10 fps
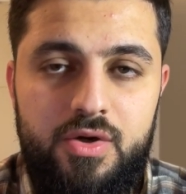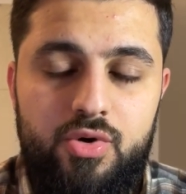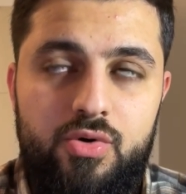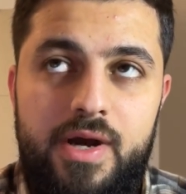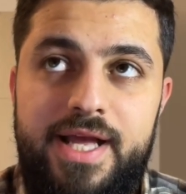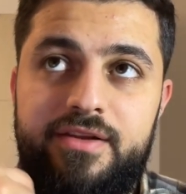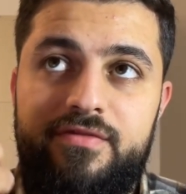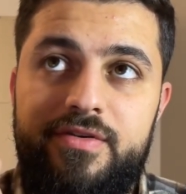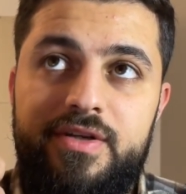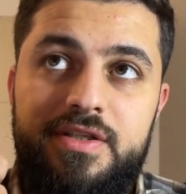or at the
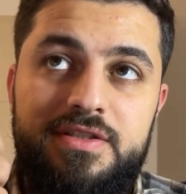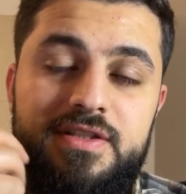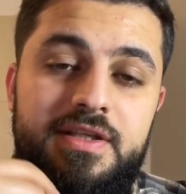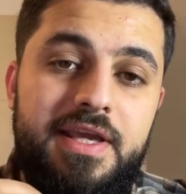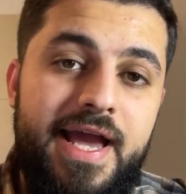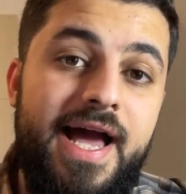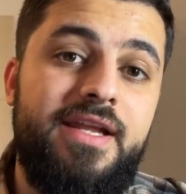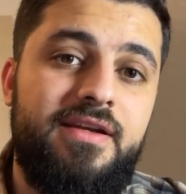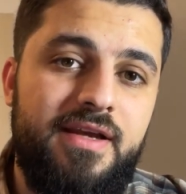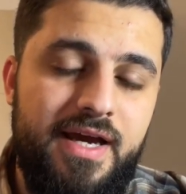very least
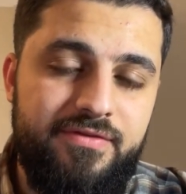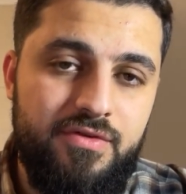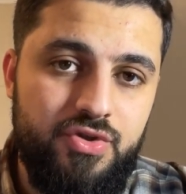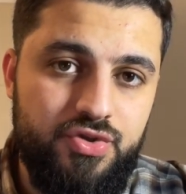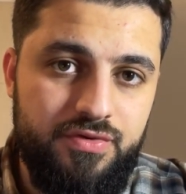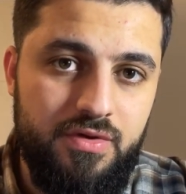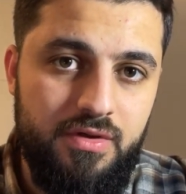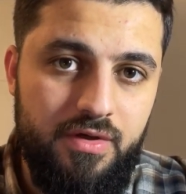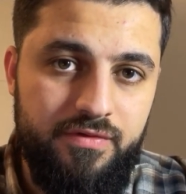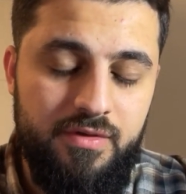can have control
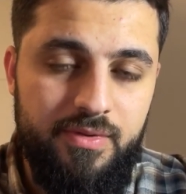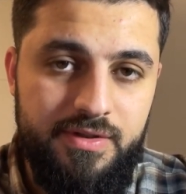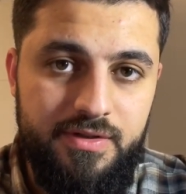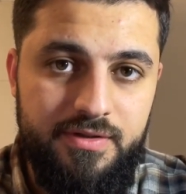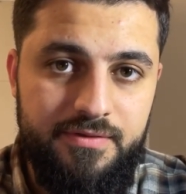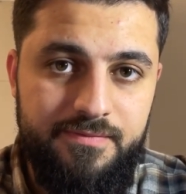over the body.